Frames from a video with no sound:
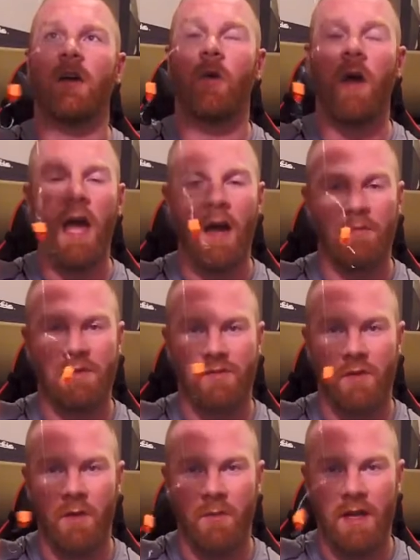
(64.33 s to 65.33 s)
crabs
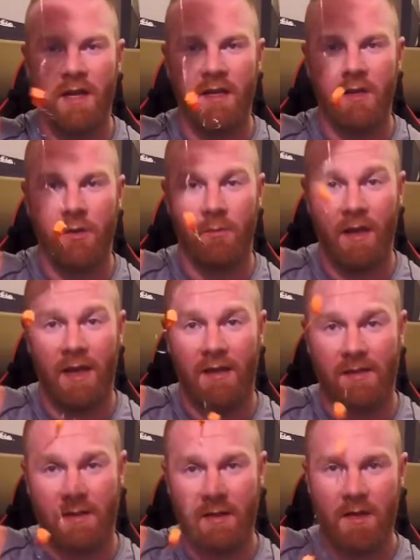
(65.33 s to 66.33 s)
from eating your
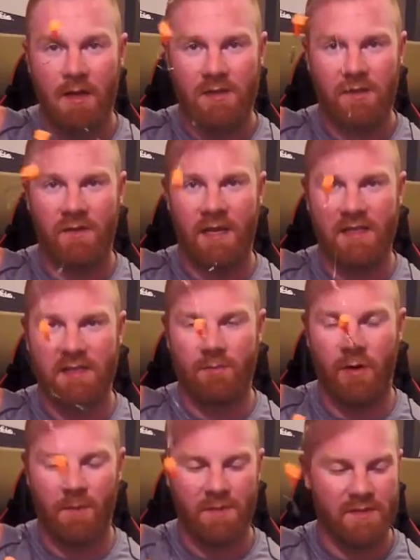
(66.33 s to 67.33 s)
bait. So that's the
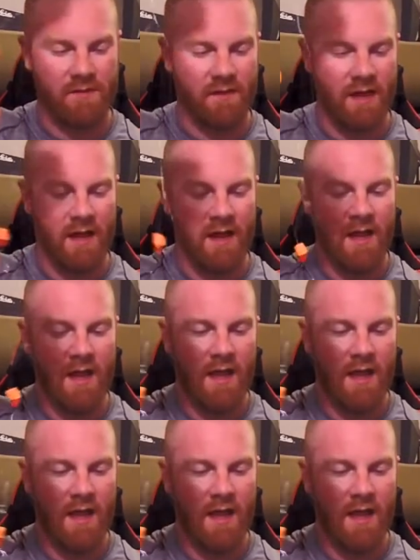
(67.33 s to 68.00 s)
purpose of that.